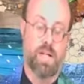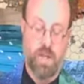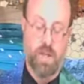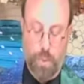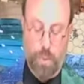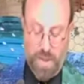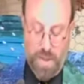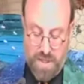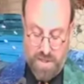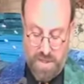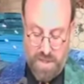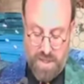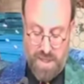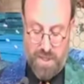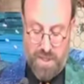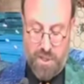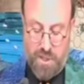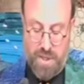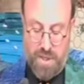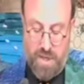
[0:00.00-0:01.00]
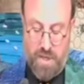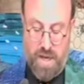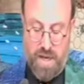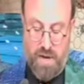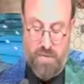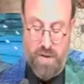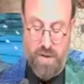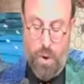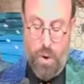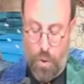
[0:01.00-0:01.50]
with the teacher
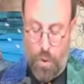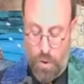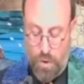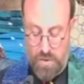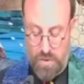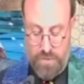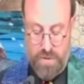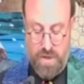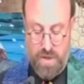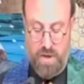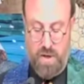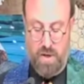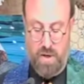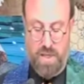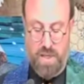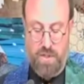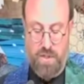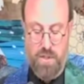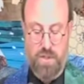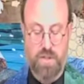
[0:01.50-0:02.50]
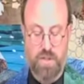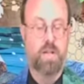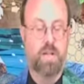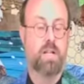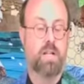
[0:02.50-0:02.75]
having all of the knowledge